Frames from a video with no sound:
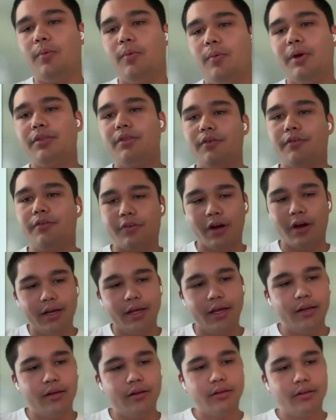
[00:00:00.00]
with the
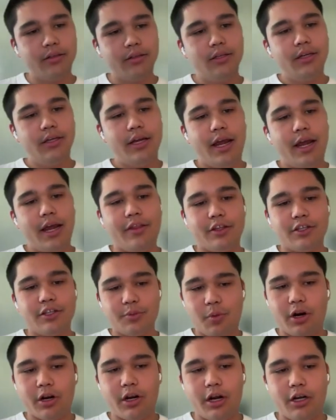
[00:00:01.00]
front end and the
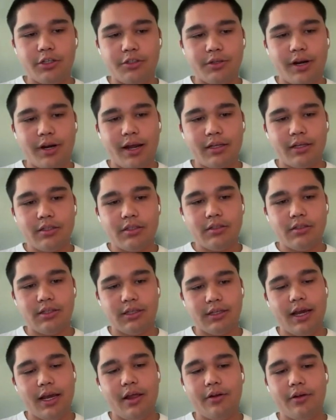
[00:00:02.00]
smart contracts
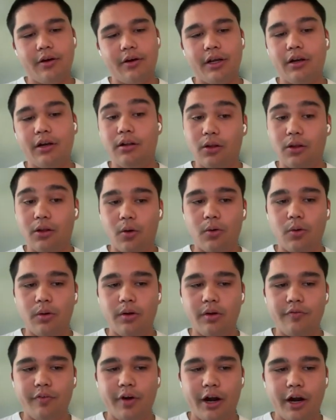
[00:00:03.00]
together in a local
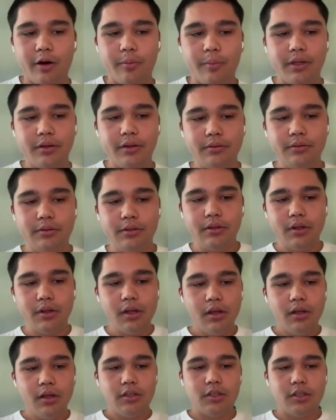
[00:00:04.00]
environment.
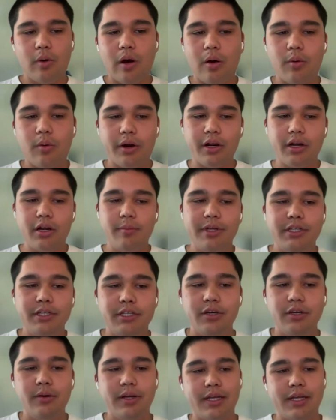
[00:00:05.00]
So what we're going to be
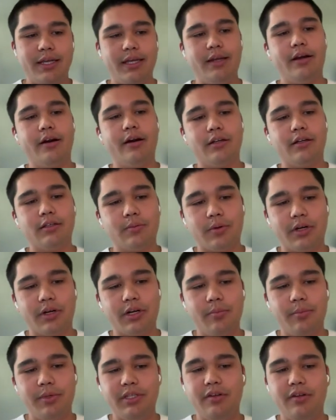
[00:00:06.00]
doing here is we're going
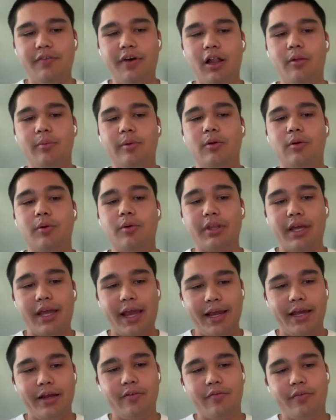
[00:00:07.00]
to be developing with
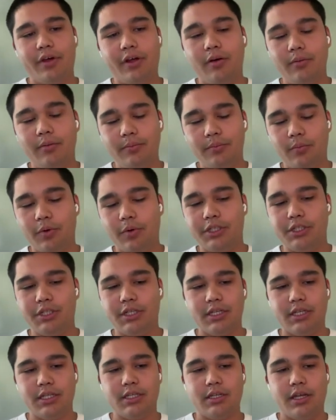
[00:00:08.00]
Anvil, which
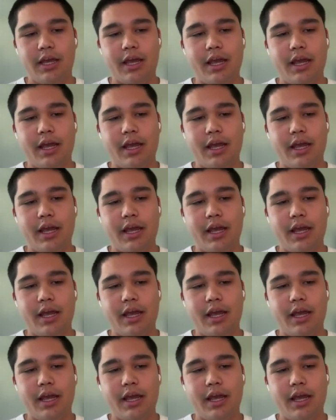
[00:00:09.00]
is